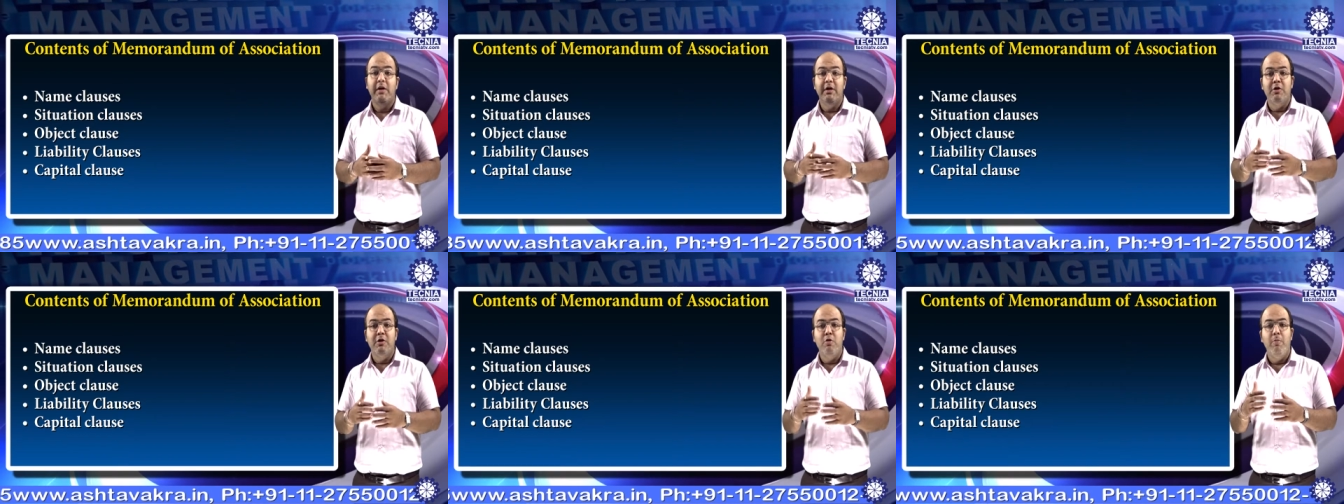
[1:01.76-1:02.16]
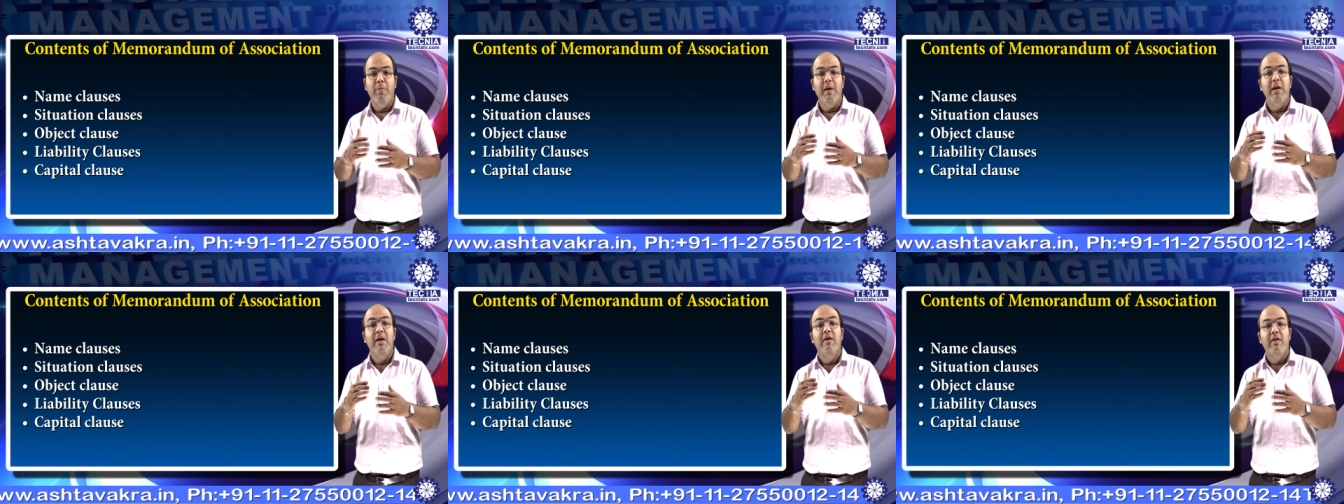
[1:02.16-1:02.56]
is to
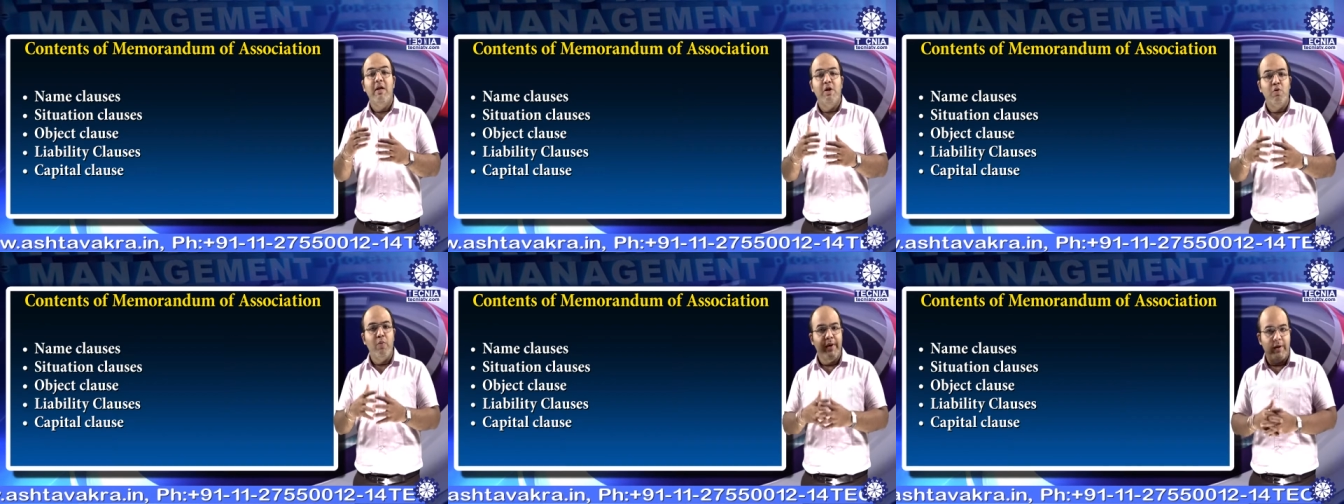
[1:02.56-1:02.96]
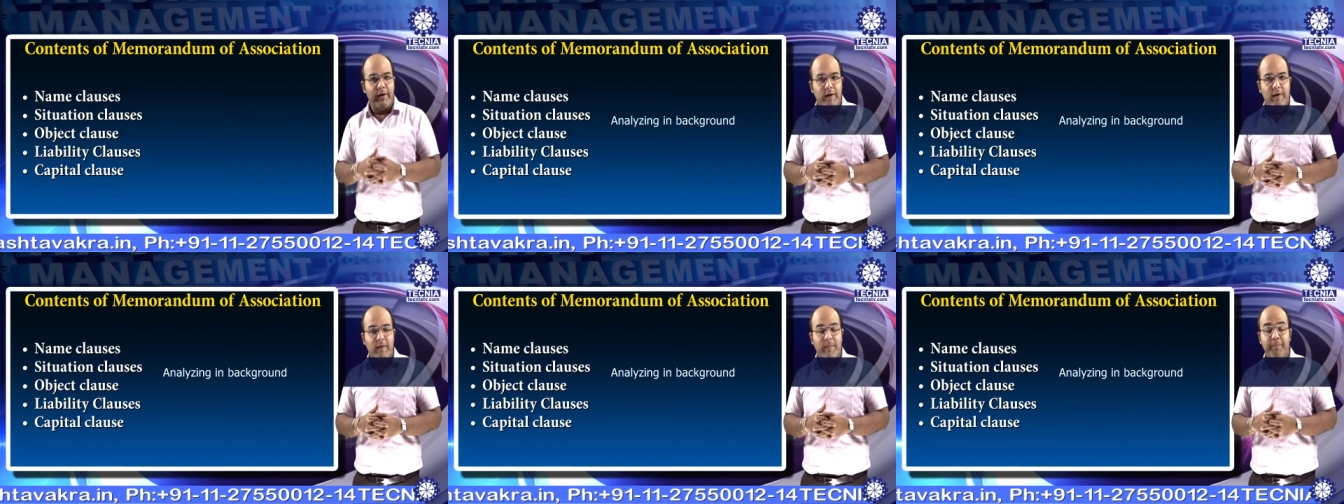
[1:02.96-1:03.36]
be
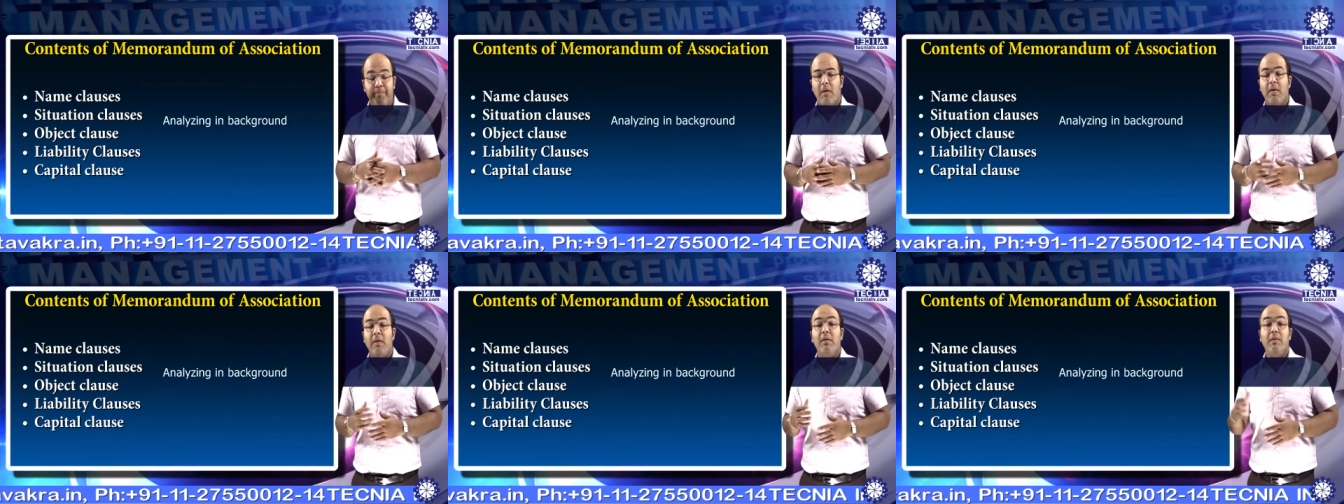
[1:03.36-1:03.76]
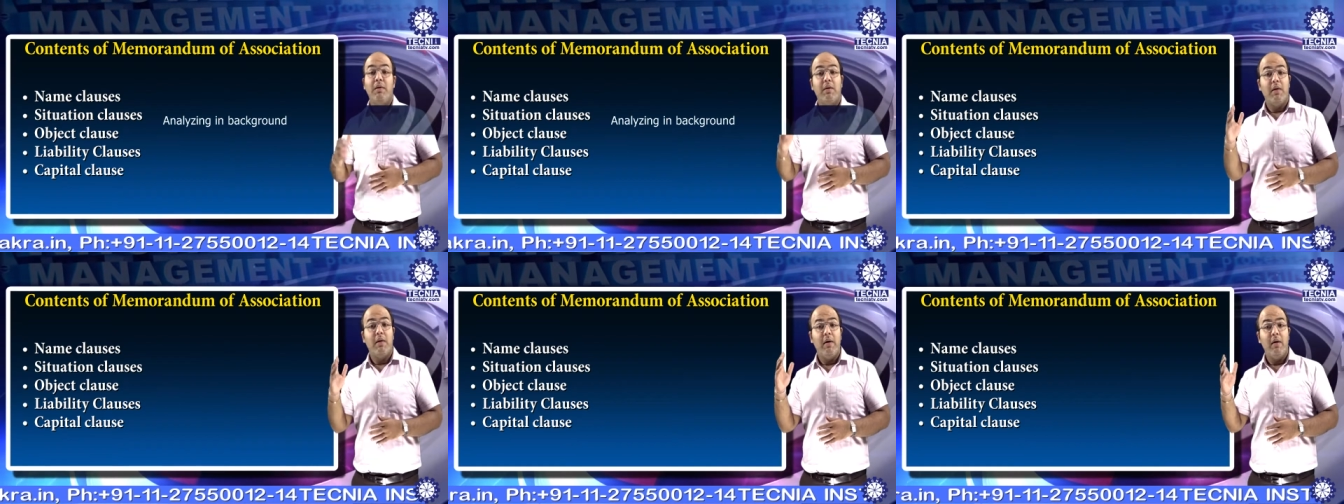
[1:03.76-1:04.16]
situated. The
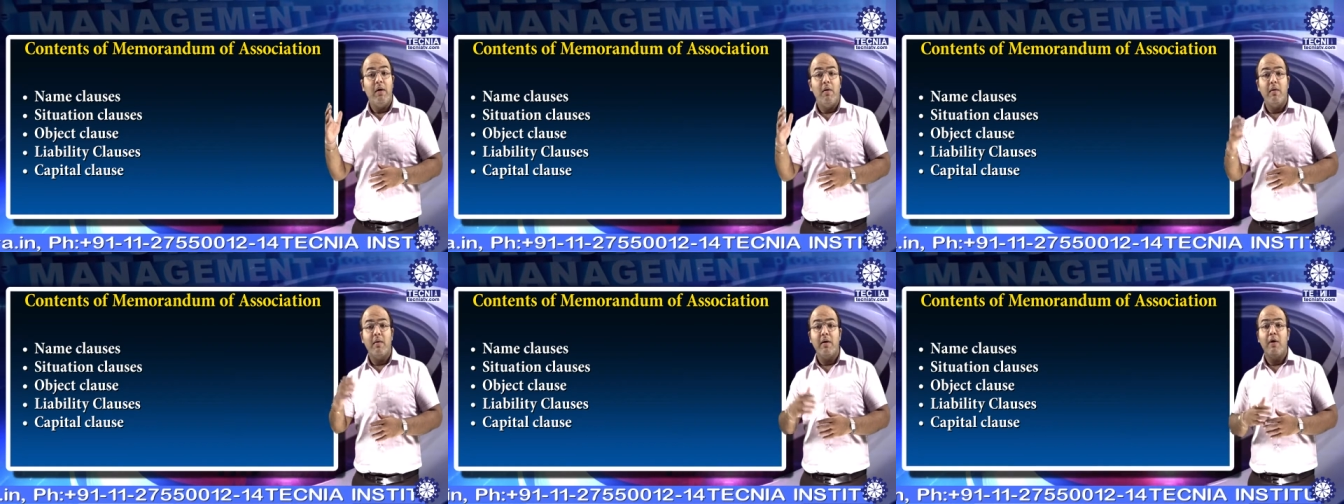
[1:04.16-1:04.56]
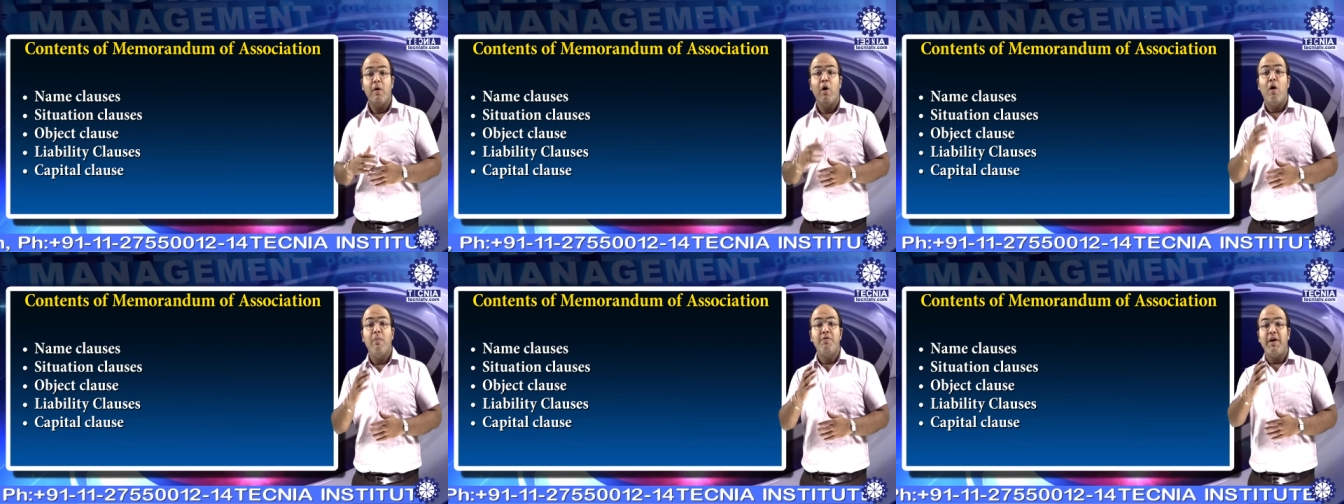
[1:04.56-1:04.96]
third clause is
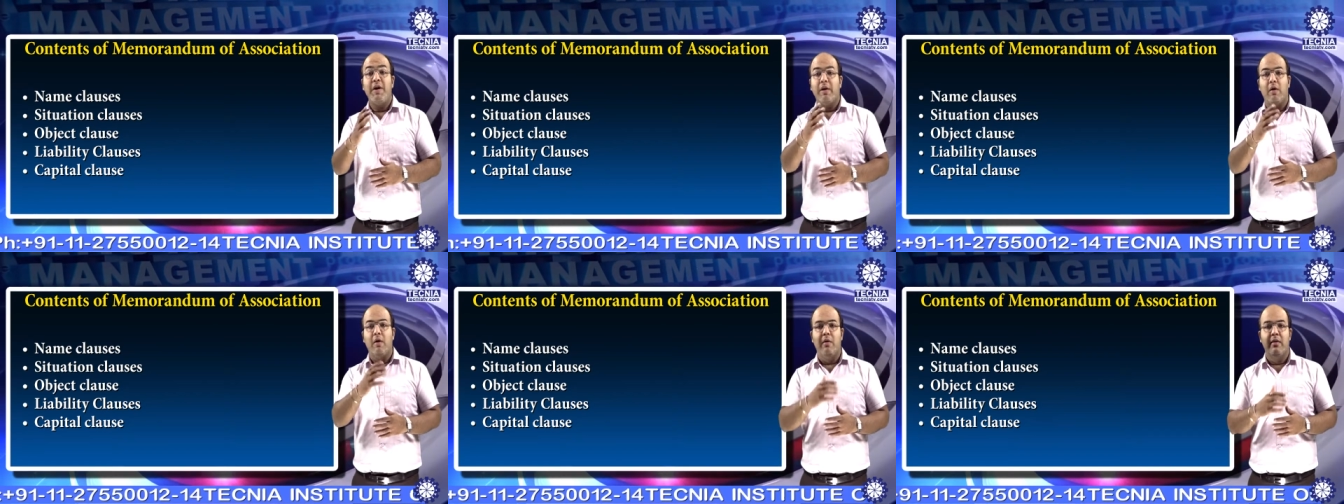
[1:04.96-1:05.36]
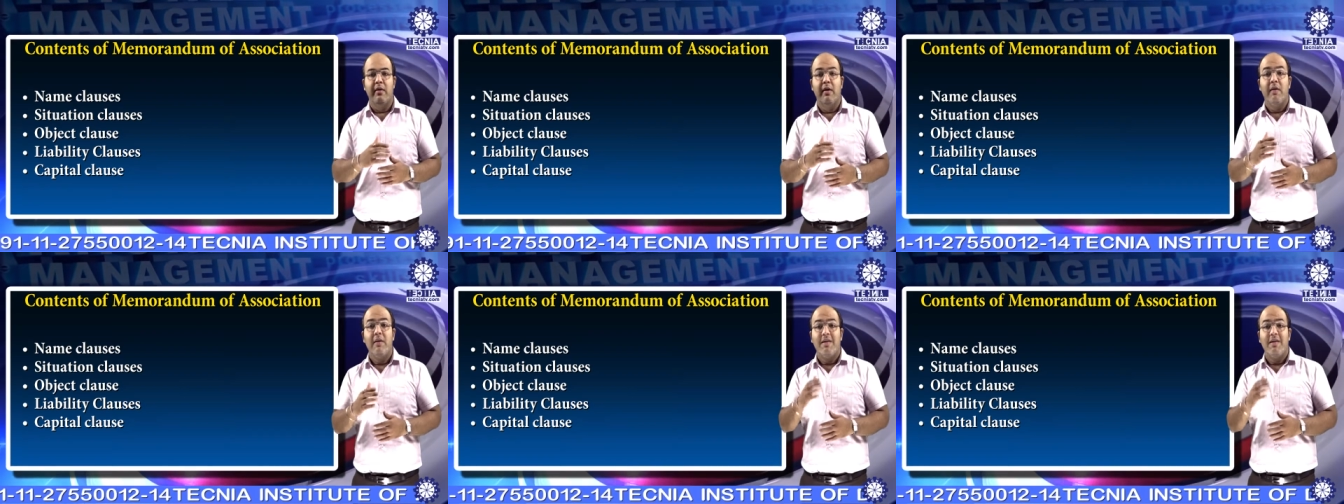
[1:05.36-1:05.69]
object clause.